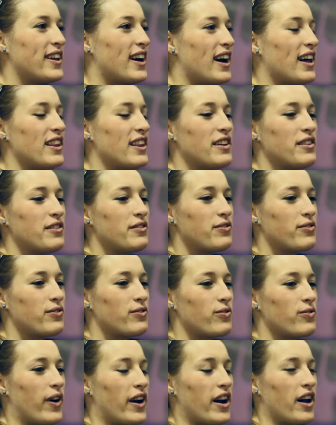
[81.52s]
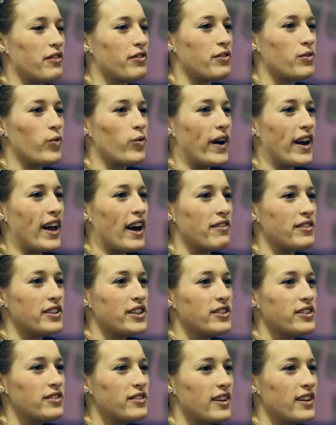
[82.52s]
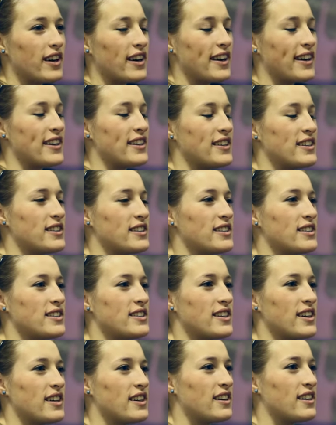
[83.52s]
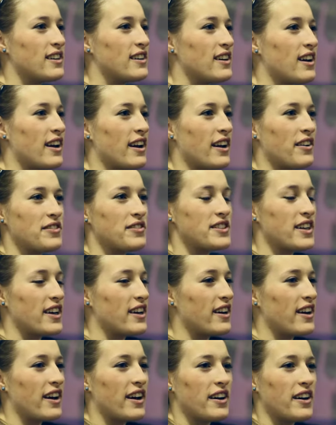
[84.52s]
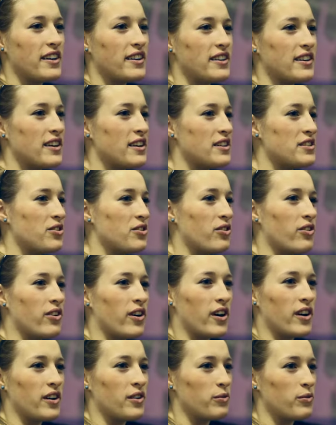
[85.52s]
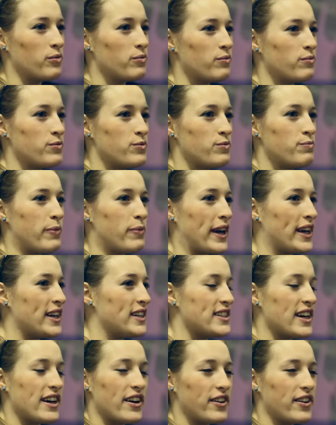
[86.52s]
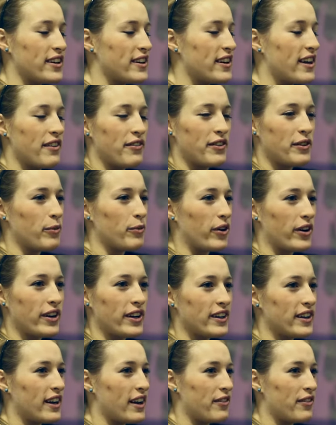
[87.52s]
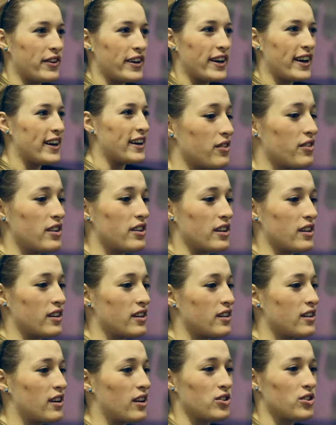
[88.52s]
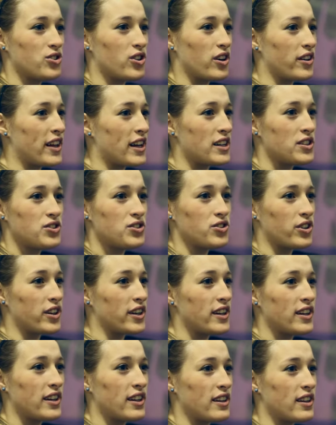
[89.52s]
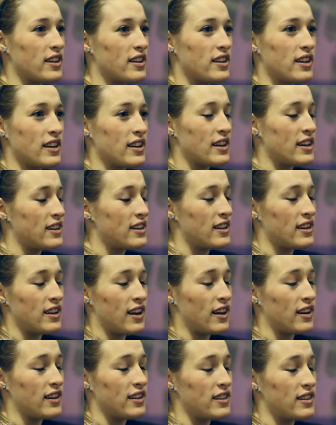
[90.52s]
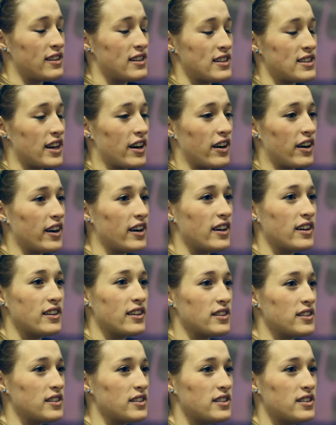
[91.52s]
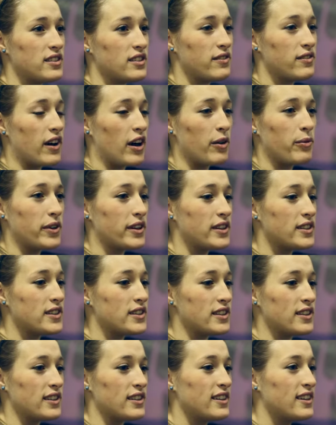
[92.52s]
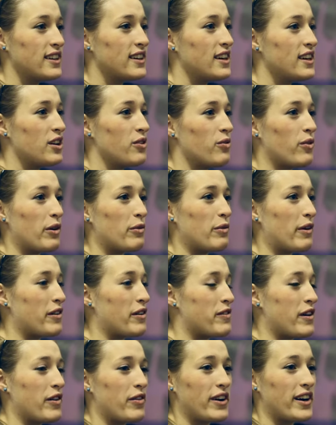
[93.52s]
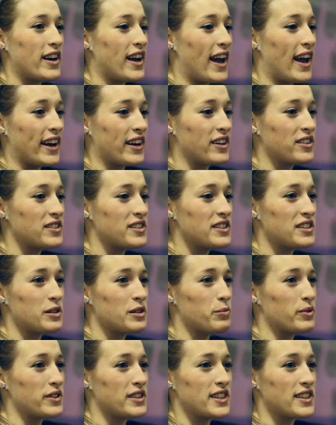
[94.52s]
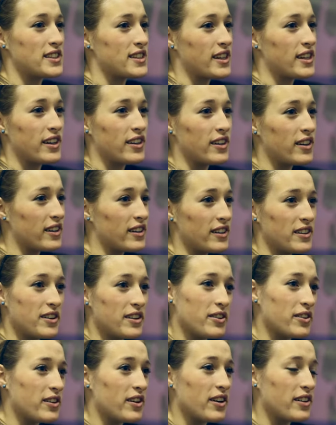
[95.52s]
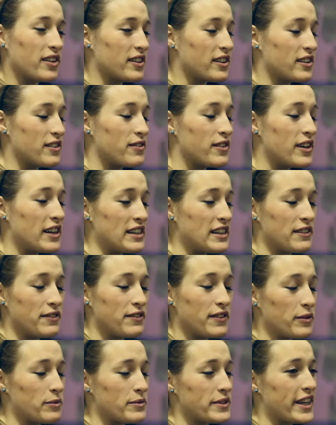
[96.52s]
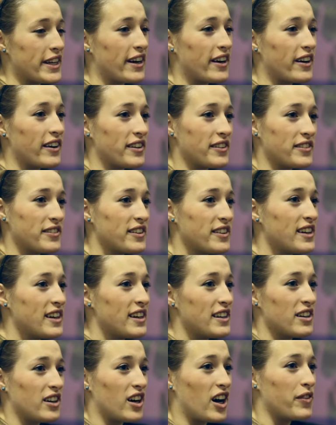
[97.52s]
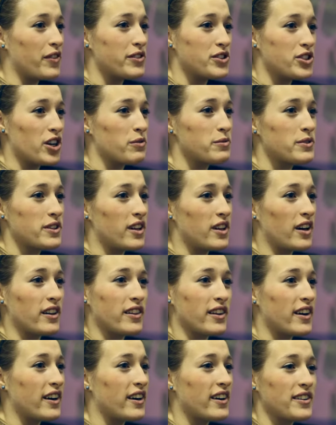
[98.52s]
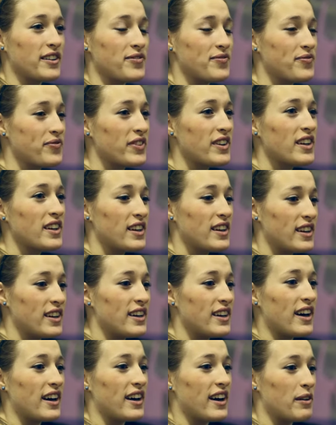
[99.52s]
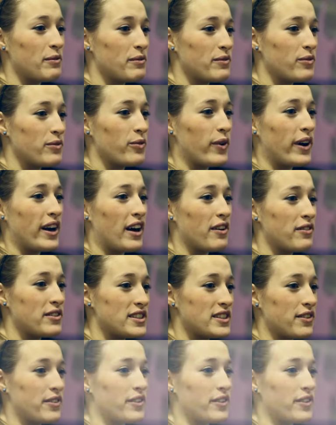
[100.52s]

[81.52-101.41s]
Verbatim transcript: I live right off of Whyte Avenue, and I have to say I adore biking down it every morning, every night. The culture on that street and in, the, and in this area is fabulous. And one of my favorite hangouts is the Princess Theater, and go to all the indie films there and the coffee shops along there. And yeah, and Whyte Ave is